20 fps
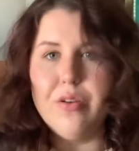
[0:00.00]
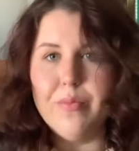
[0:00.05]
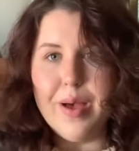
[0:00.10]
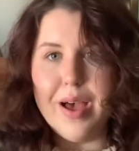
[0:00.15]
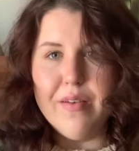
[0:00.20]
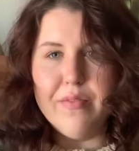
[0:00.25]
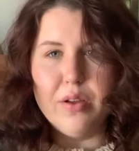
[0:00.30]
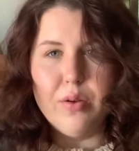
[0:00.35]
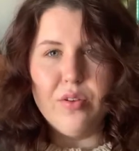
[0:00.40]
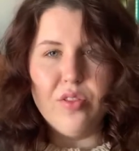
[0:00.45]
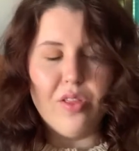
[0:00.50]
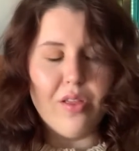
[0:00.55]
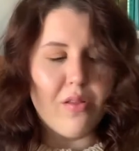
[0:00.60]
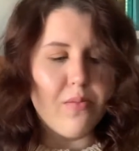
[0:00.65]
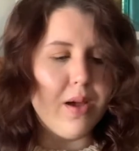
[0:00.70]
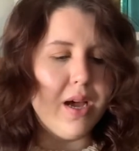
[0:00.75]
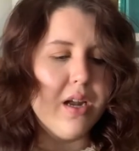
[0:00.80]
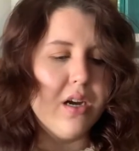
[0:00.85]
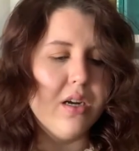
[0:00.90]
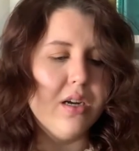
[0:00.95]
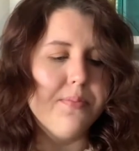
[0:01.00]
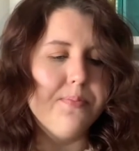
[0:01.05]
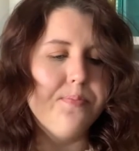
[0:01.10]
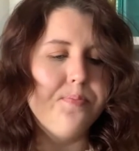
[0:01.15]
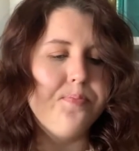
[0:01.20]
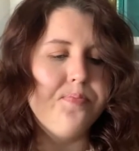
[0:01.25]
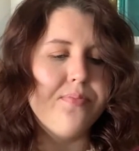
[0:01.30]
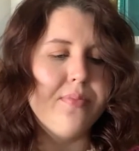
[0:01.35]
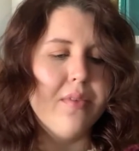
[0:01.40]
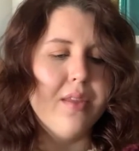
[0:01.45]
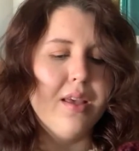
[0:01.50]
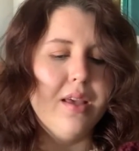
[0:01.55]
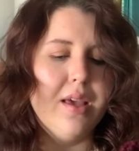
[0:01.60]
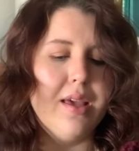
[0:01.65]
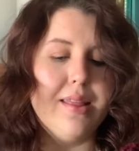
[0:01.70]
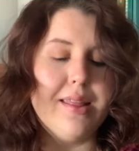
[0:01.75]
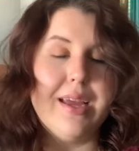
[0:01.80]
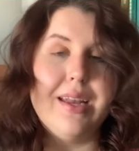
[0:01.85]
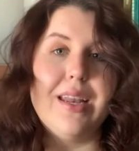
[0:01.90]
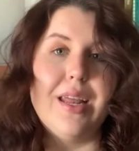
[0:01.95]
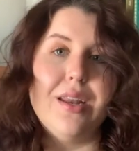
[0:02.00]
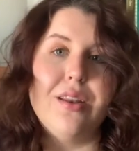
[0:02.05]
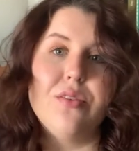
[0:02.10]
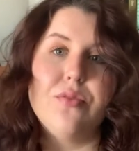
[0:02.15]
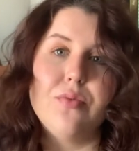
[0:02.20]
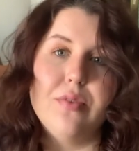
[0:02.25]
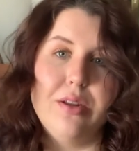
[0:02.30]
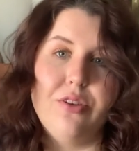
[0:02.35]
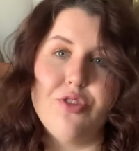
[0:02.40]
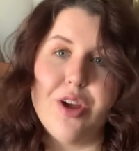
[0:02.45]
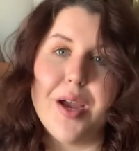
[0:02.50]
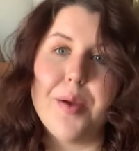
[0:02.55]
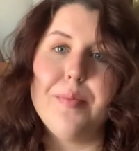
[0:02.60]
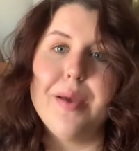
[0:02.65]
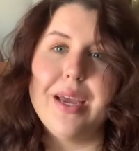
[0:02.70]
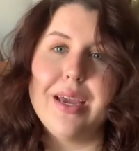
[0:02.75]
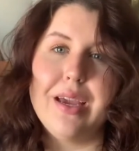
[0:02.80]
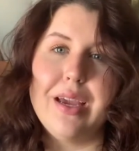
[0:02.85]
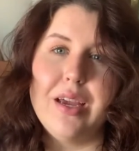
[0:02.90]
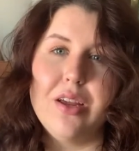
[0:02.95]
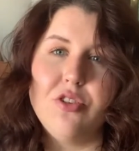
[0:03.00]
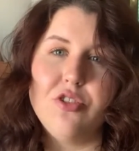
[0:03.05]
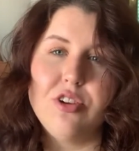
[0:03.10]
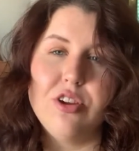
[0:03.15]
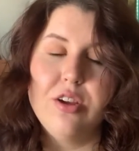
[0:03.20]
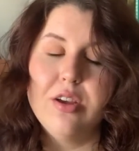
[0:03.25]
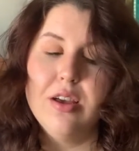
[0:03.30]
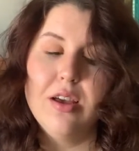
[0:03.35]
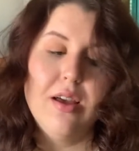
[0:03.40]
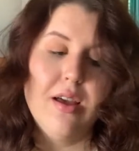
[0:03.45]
I'm having with this pattern is I need to recheck my gauge.